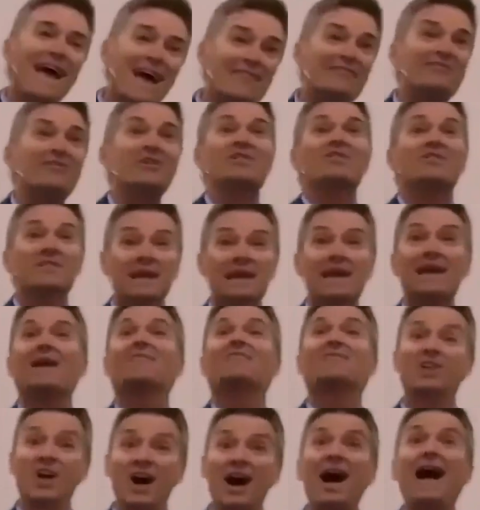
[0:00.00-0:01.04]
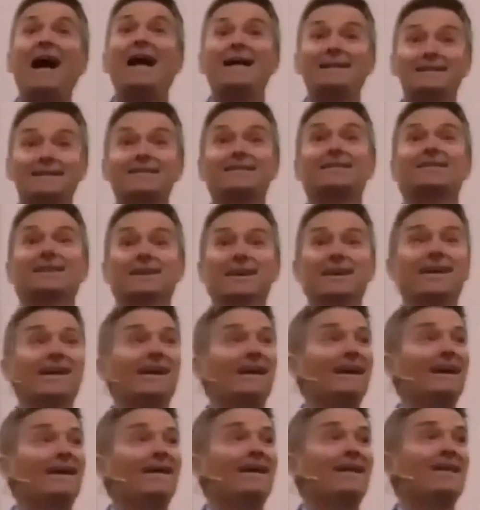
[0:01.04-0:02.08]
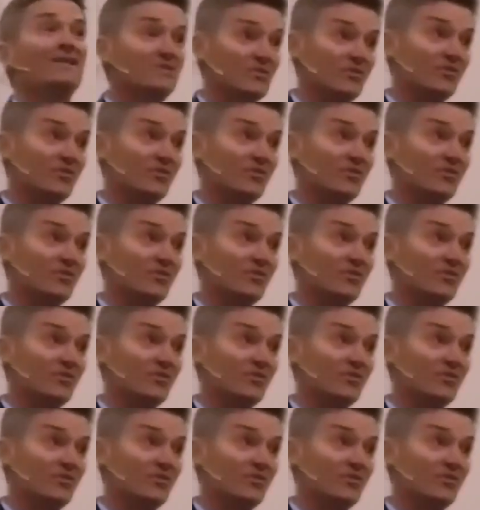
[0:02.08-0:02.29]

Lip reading: everything I've got is